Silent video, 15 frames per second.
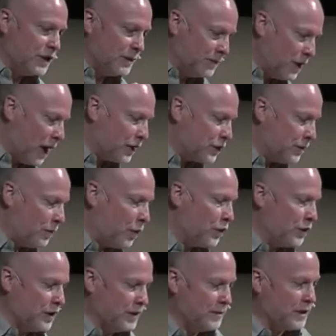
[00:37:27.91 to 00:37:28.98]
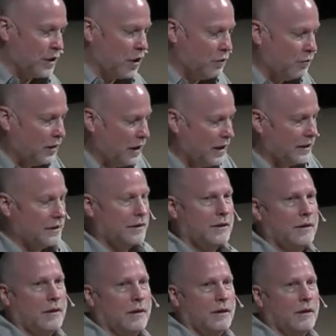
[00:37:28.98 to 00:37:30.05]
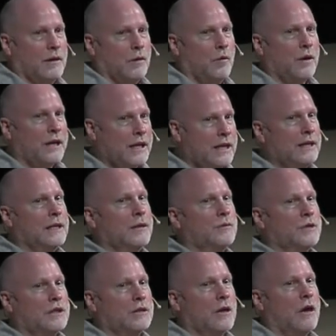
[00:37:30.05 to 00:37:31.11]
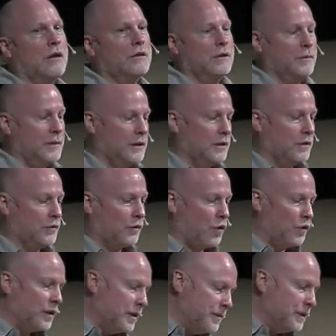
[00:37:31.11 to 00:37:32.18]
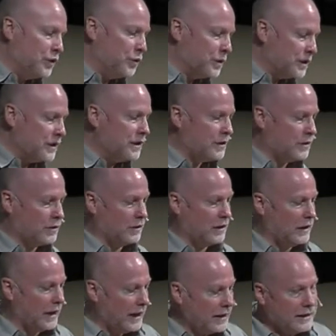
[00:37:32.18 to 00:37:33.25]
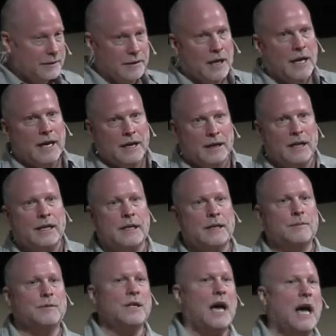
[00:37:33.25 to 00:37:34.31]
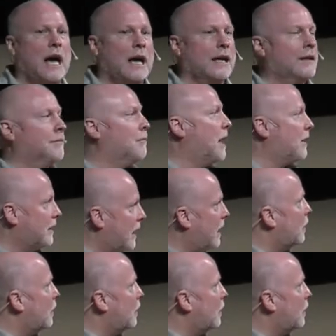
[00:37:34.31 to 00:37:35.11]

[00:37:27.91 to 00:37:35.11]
them not to murder him in cold blood. What he did was he talked them into throwing him into a cistern and letting him die by the